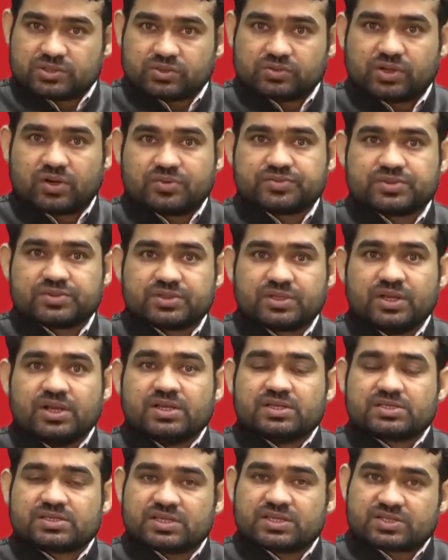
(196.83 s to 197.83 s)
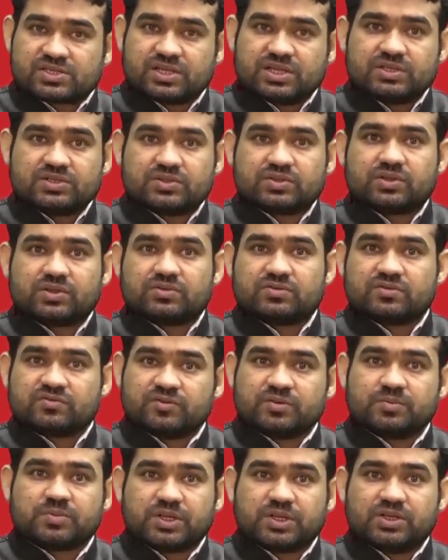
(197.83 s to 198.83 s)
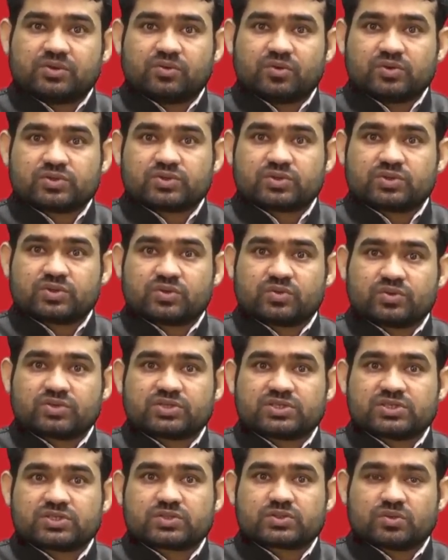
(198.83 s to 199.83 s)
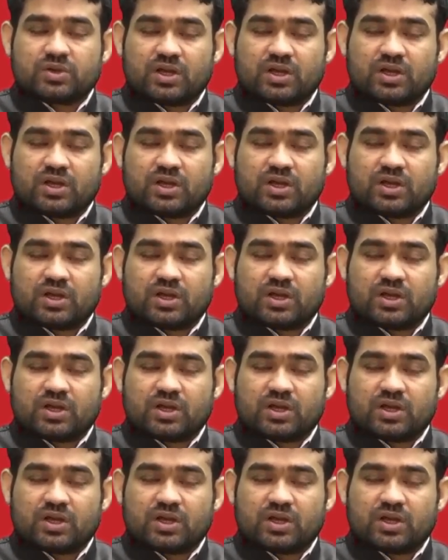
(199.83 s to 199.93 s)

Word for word: 2016 2015 also the questions